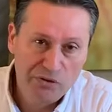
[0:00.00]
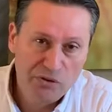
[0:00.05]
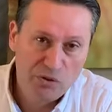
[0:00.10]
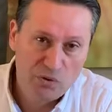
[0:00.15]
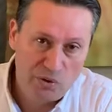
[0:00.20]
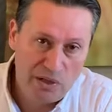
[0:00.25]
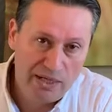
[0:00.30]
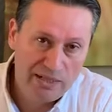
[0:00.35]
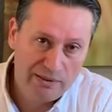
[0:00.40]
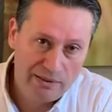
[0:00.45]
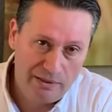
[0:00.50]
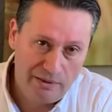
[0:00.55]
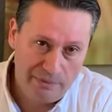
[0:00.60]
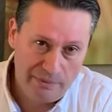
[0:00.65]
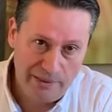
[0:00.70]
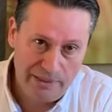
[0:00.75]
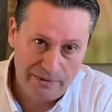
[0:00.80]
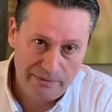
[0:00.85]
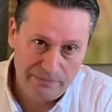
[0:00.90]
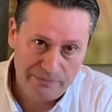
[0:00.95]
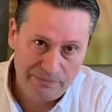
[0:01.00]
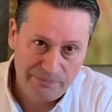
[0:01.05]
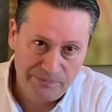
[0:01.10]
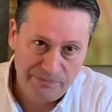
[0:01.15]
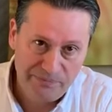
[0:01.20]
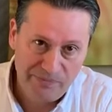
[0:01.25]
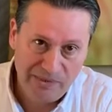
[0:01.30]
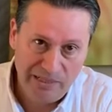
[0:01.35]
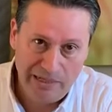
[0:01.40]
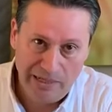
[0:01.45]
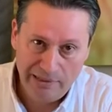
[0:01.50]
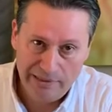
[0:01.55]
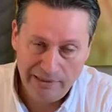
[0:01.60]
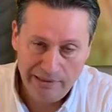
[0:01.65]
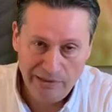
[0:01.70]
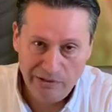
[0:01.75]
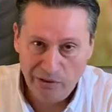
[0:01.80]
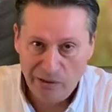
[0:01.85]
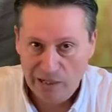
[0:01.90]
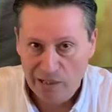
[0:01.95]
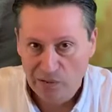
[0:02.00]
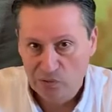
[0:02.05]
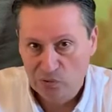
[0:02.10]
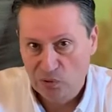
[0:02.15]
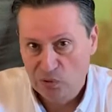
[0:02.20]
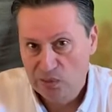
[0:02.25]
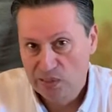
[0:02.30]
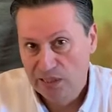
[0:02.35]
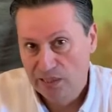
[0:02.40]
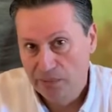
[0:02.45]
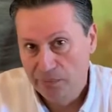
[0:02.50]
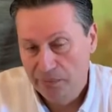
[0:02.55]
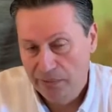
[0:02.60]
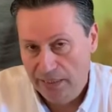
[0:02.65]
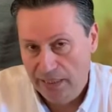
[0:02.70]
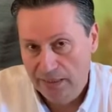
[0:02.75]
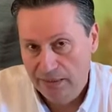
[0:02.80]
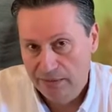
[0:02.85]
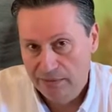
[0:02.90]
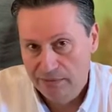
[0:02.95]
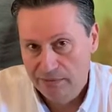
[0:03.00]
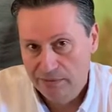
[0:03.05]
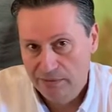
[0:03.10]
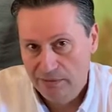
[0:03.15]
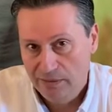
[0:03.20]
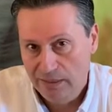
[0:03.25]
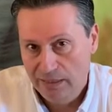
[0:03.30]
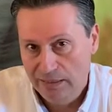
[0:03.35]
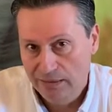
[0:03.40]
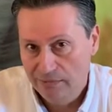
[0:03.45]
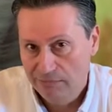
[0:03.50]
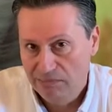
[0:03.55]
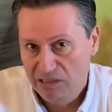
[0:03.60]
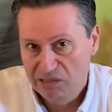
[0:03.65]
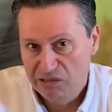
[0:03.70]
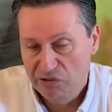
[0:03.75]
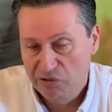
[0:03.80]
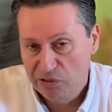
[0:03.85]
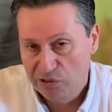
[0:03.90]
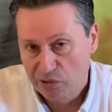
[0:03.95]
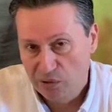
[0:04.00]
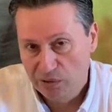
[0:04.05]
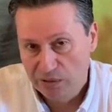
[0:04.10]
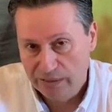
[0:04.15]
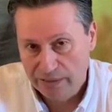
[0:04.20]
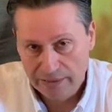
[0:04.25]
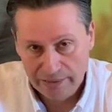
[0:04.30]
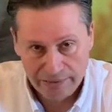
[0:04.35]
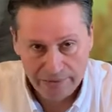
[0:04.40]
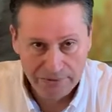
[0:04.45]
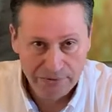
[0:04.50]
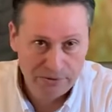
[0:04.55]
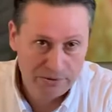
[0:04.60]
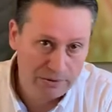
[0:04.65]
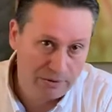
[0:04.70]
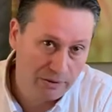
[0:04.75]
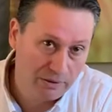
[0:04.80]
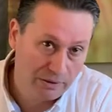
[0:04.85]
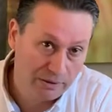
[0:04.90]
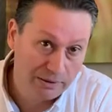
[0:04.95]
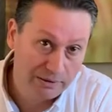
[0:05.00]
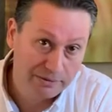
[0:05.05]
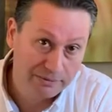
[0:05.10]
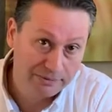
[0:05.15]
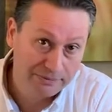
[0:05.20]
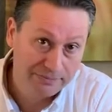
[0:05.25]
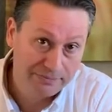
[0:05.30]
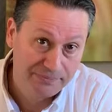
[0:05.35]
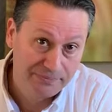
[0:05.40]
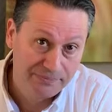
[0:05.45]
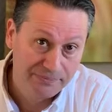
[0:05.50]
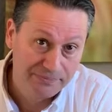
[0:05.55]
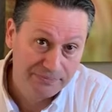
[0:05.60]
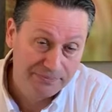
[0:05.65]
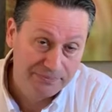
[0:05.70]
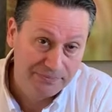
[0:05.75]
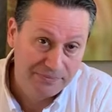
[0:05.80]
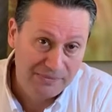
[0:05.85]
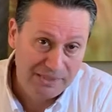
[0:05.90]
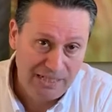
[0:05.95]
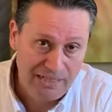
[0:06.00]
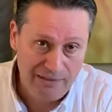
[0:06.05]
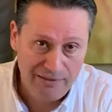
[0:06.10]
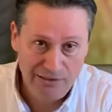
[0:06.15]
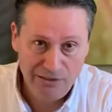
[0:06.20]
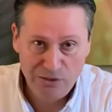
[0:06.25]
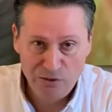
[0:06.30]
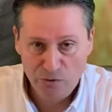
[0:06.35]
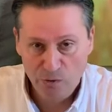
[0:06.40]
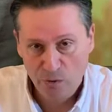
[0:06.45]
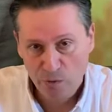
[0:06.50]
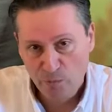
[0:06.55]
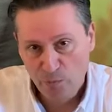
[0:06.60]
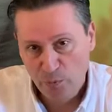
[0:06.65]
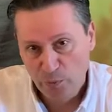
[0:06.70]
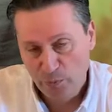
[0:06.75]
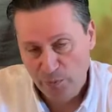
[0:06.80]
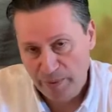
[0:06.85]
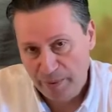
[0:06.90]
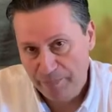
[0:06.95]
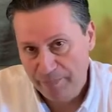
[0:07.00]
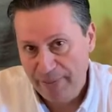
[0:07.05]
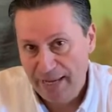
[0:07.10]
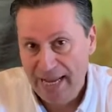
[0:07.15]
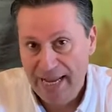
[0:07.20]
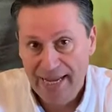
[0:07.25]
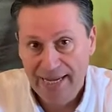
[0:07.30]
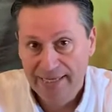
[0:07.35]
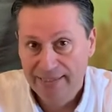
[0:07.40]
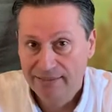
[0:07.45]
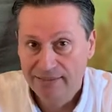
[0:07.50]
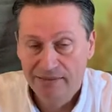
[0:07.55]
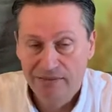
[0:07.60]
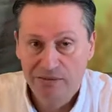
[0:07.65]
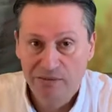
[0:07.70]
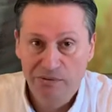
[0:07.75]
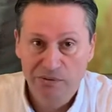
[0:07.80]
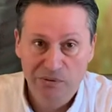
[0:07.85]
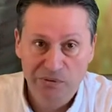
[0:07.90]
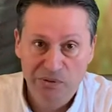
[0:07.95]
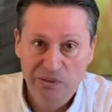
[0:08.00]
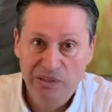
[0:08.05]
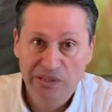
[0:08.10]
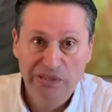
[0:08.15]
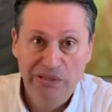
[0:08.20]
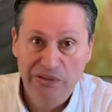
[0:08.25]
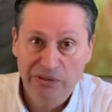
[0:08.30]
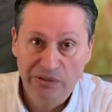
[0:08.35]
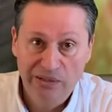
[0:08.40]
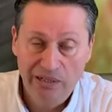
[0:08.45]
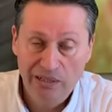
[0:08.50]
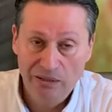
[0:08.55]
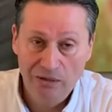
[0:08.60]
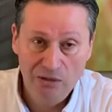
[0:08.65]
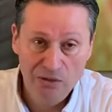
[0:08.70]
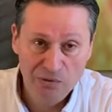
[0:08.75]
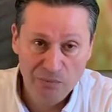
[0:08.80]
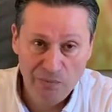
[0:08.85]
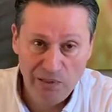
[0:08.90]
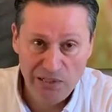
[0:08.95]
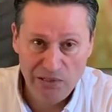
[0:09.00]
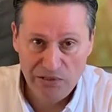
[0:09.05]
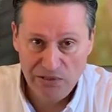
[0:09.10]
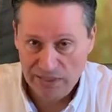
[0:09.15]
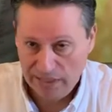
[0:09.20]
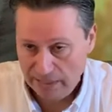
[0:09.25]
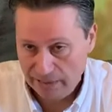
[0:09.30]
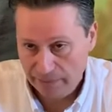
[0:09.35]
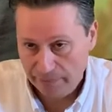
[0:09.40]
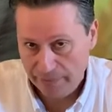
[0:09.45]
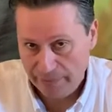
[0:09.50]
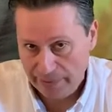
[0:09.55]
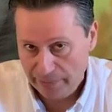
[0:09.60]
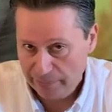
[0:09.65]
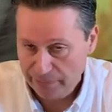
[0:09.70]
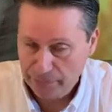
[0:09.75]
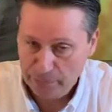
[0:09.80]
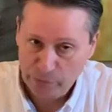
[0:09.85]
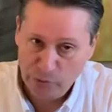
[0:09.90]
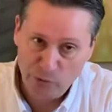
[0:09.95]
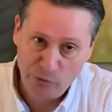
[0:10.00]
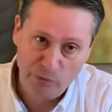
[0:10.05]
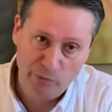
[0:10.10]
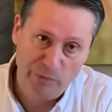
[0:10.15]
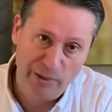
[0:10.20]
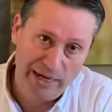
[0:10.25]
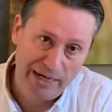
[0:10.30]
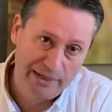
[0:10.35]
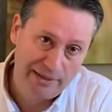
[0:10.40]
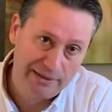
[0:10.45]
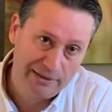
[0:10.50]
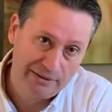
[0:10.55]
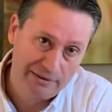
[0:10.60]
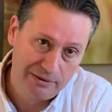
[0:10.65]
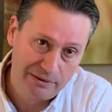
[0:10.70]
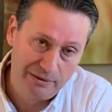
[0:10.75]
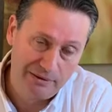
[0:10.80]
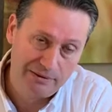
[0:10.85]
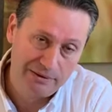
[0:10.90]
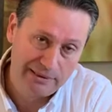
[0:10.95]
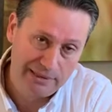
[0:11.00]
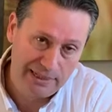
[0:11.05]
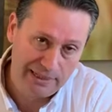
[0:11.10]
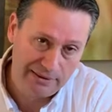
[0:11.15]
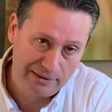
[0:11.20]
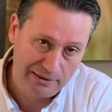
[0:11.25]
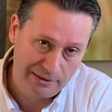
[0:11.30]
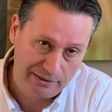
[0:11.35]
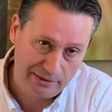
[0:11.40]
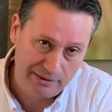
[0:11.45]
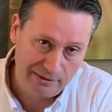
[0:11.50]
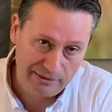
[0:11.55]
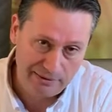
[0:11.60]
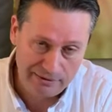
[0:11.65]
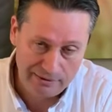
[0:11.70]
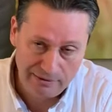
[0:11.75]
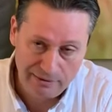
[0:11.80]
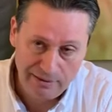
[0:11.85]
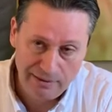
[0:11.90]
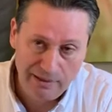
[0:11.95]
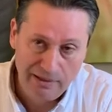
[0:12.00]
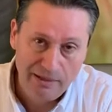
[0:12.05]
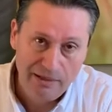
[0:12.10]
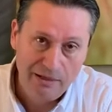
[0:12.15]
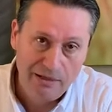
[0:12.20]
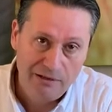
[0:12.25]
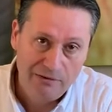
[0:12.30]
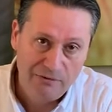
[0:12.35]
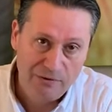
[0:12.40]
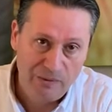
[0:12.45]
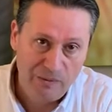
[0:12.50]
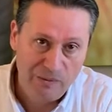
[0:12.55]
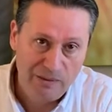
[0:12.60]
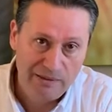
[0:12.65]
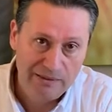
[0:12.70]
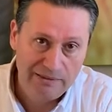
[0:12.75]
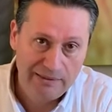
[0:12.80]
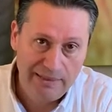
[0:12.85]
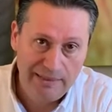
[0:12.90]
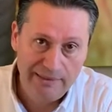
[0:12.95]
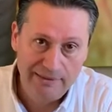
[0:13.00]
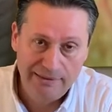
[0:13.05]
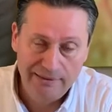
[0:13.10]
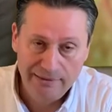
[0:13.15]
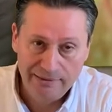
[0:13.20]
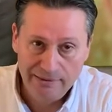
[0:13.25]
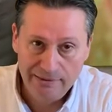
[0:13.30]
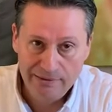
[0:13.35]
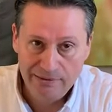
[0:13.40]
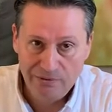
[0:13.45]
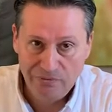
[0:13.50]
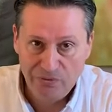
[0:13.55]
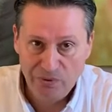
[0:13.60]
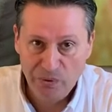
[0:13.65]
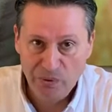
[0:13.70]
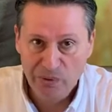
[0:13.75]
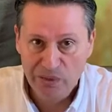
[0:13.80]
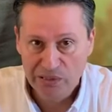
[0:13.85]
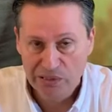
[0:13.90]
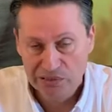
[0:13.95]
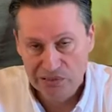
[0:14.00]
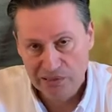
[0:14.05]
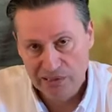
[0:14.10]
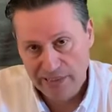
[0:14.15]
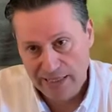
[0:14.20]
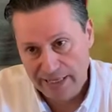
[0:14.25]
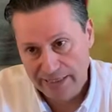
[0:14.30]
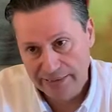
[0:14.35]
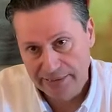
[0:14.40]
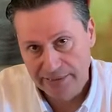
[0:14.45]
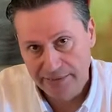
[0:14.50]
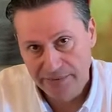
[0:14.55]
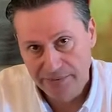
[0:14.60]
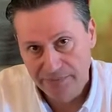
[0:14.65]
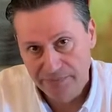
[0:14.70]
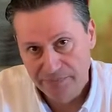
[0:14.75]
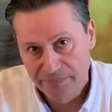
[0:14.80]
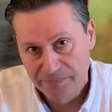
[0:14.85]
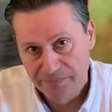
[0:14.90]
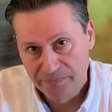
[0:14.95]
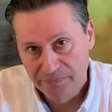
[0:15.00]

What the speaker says: of stress on me, and I didn't know how to deal with it. And as a result, I got a stroke. And the stroke put me back to zero. I lost my job. I moved back to Los Angeles. From Los Angeles, a few years later,